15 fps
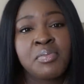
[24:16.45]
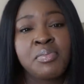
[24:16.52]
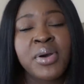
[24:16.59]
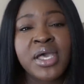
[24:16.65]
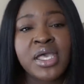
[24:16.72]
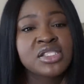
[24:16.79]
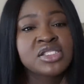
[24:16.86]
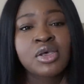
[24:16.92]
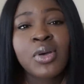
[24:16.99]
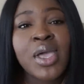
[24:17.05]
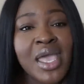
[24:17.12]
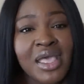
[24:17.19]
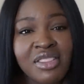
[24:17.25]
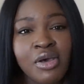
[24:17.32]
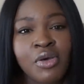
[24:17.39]
But it's
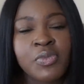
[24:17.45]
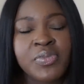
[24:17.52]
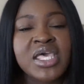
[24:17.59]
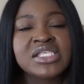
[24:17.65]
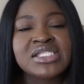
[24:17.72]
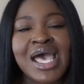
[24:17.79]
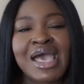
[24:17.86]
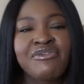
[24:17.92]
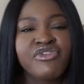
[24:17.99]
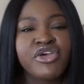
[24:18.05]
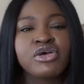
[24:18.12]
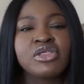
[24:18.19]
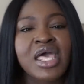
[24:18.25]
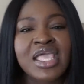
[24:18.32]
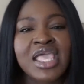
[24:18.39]
okay though, because I
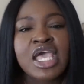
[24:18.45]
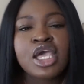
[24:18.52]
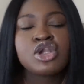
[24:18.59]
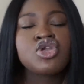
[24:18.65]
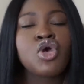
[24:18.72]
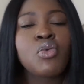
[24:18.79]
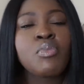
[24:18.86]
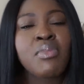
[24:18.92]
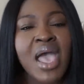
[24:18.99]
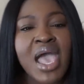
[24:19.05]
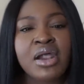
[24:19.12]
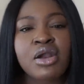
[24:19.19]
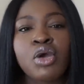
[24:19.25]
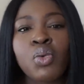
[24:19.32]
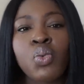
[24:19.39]
feel like no
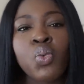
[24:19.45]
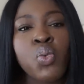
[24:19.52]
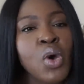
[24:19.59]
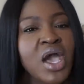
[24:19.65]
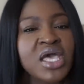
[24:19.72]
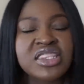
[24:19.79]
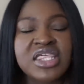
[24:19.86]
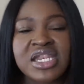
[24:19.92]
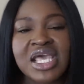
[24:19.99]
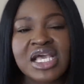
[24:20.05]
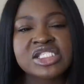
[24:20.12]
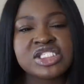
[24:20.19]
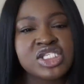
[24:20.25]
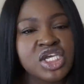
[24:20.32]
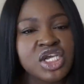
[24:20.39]
matter what the
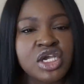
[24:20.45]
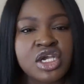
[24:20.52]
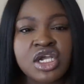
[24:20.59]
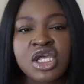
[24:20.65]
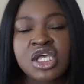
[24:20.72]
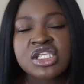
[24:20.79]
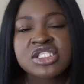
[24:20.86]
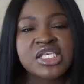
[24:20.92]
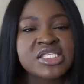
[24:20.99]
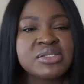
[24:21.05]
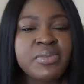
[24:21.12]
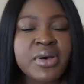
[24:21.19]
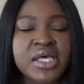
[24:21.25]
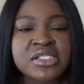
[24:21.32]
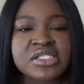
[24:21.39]
next year, 6
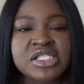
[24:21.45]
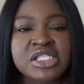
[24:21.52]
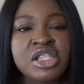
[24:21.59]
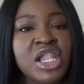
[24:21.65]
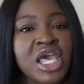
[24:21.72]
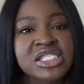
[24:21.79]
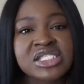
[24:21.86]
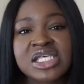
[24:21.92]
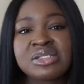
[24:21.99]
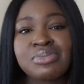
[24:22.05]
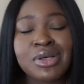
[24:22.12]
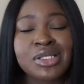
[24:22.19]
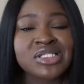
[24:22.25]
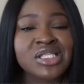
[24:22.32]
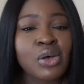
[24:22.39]
months, the next 6
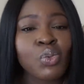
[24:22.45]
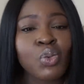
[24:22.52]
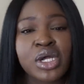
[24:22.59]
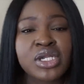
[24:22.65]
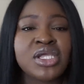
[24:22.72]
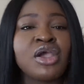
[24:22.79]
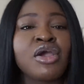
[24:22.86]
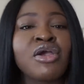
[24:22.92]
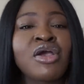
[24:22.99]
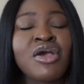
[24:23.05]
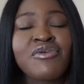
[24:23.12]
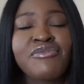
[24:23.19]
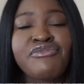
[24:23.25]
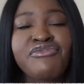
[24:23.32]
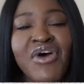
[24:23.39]
months, 1 year,
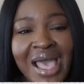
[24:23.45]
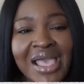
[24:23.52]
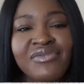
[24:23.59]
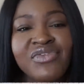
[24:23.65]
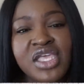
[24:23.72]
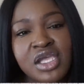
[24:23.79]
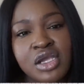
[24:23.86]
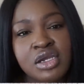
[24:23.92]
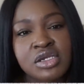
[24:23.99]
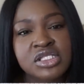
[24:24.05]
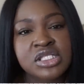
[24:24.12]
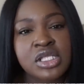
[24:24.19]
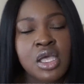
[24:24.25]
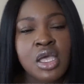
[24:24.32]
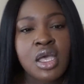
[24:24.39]
5
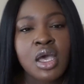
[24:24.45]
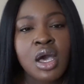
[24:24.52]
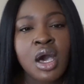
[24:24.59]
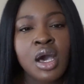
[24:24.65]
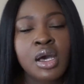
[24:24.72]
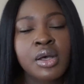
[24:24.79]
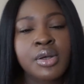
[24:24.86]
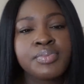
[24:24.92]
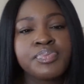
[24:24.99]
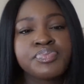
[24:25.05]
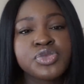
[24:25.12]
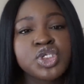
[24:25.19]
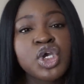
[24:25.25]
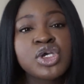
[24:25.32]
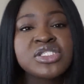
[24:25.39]
years
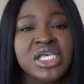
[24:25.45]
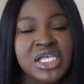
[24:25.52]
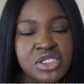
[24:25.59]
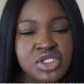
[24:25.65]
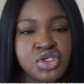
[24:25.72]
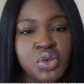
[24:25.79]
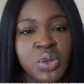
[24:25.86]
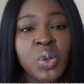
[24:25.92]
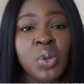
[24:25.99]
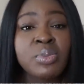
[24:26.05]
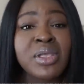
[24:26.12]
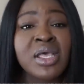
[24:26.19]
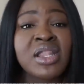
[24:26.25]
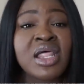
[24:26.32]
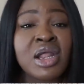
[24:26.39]
turns into, it will
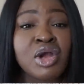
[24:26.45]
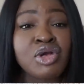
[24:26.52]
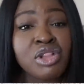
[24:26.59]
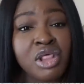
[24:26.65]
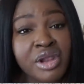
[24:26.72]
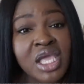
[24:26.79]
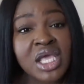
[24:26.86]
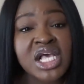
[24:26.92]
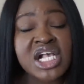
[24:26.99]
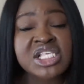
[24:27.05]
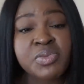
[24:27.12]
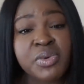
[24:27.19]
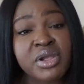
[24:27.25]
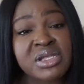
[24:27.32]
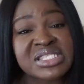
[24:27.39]
be a learning
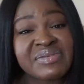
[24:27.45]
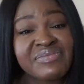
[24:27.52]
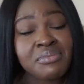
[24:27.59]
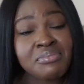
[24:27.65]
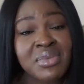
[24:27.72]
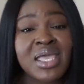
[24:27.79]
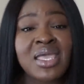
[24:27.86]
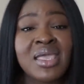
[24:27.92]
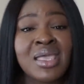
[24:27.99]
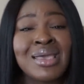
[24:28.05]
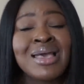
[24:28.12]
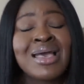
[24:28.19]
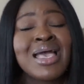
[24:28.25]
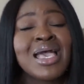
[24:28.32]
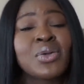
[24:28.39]
experience for me,
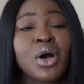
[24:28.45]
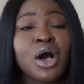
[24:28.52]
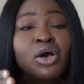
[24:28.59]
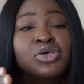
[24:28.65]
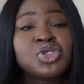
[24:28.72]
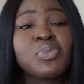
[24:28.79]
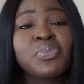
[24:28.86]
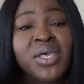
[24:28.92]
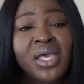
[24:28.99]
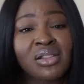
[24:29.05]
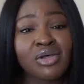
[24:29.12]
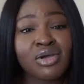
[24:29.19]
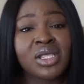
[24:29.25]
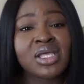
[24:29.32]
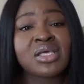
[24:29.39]
and will also be a
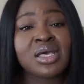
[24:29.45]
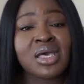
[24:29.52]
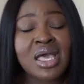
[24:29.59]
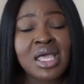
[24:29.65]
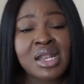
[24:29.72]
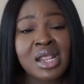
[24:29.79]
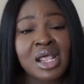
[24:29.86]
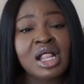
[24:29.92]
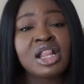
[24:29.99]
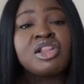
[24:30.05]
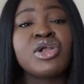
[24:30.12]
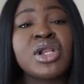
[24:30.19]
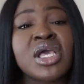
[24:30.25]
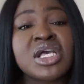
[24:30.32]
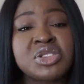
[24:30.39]
learning
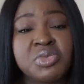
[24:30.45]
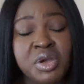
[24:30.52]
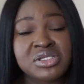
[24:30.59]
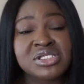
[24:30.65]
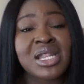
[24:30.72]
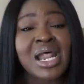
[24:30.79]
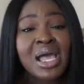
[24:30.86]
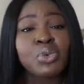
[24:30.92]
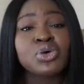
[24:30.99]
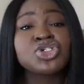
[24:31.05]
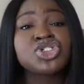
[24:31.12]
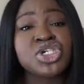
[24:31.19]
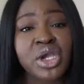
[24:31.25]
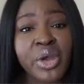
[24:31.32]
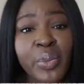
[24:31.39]
experience that I will
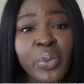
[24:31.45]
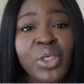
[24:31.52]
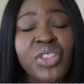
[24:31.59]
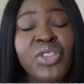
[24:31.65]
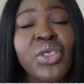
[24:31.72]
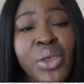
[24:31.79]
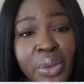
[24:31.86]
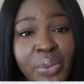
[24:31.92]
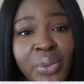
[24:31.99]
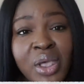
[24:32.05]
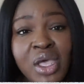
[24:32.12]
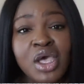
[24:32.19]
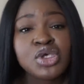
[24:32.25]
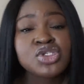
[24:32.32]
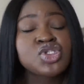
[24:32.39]
share with you.
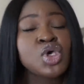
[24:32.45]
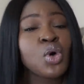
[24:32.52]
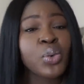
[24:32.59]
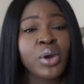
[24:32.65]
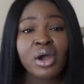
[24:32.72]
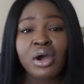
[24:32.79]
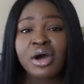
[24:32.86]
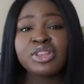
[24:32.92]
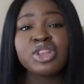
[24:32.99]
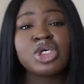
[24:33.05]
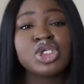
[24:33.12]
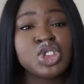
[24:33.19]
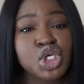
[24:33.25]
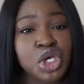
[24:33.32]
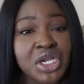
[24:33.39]
So we're on
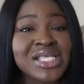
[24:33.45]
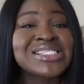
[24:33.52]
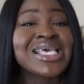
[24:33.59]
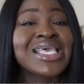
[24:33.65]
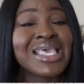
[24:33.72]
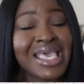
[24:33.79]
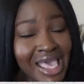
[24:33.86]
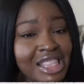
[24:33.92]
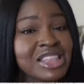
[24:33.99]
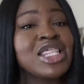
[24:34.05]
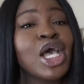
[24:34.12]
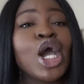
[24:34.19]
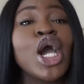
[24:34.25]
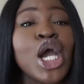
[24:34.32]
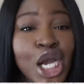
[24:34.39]
this journey
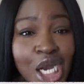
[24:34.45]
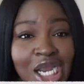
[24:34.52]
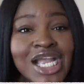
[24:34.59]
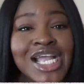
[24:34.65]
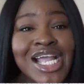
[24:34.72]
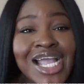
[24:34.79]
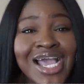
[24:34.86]
together.